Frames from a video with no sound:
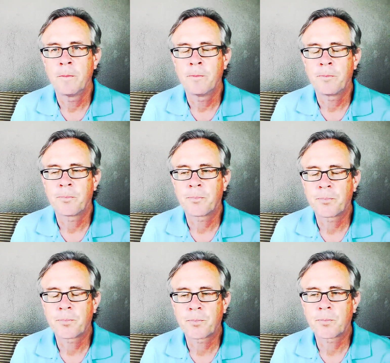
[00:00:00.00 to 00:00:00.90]

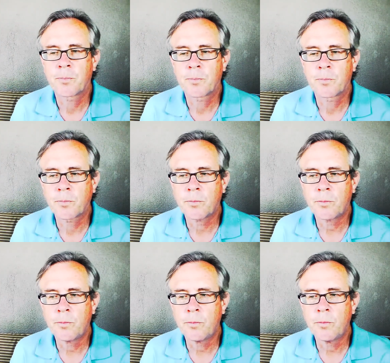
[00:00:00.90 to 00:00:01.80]

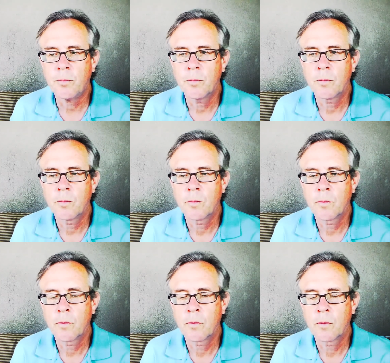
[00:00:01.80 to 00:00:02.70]

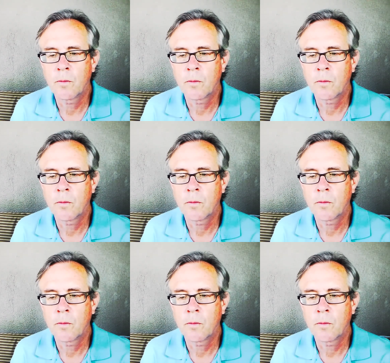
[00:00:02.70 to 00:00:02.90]
(silence)